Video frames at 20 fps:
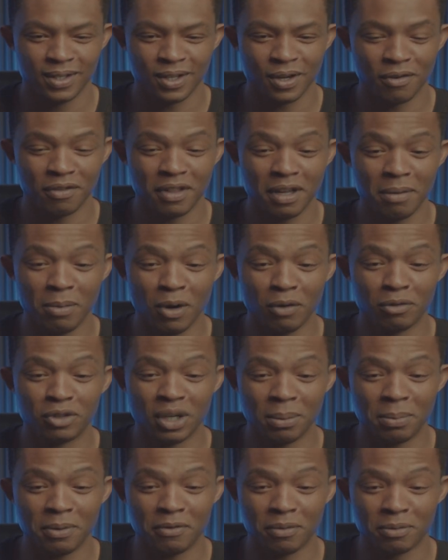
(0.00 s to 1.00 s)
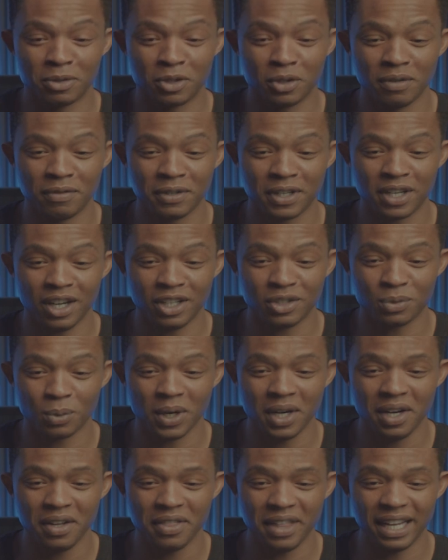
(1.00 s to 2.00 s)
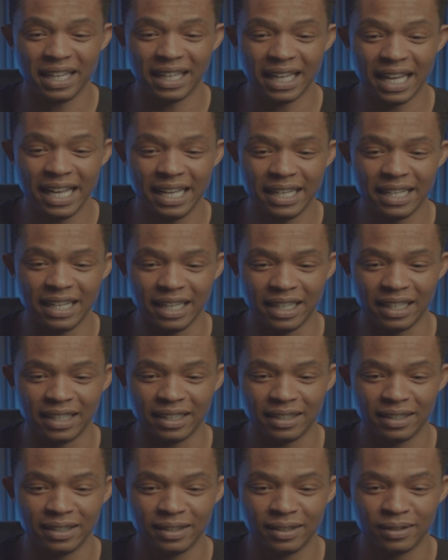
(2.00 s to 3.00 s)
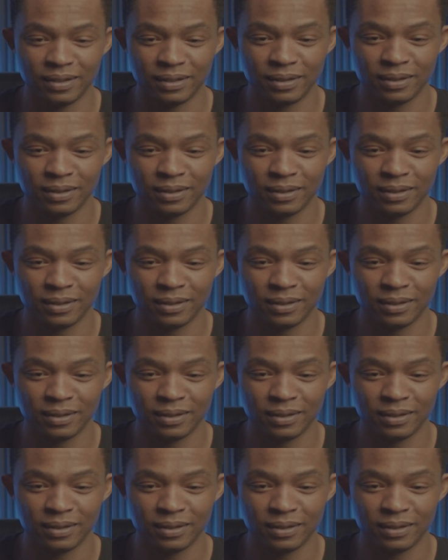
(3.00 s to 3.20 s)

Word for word: Yo, they both jumping from two different cars. Where are they landing?